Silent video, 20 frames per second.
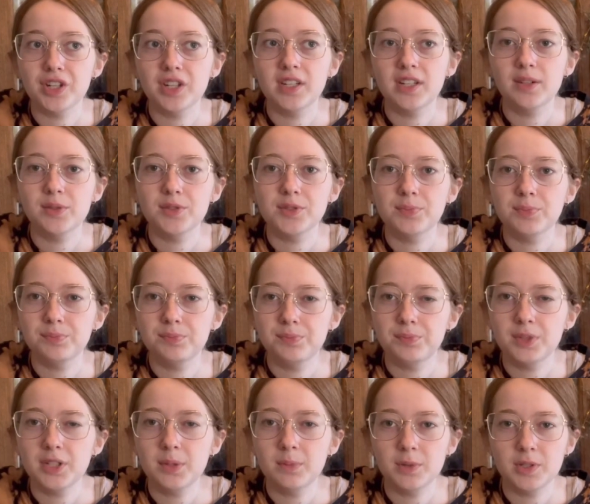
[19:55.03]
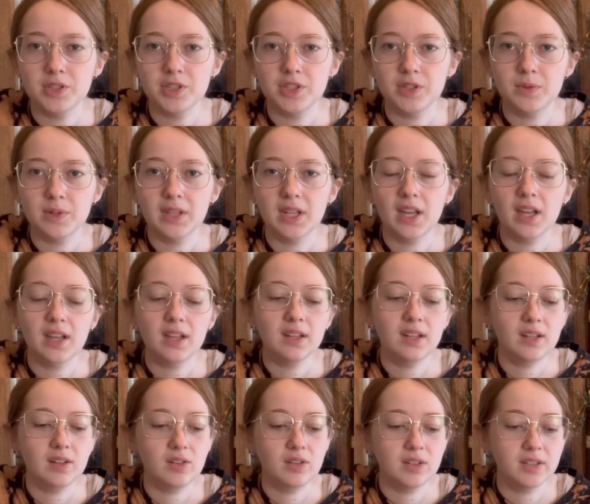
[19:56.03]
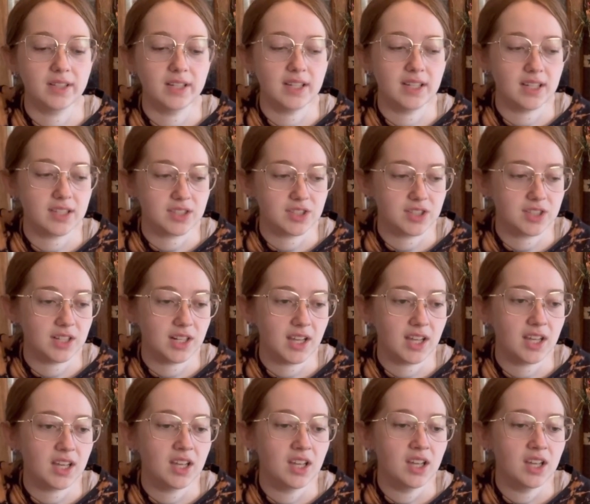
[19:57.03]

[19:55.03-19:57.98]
and I was pretty much doing that like all day yesterday.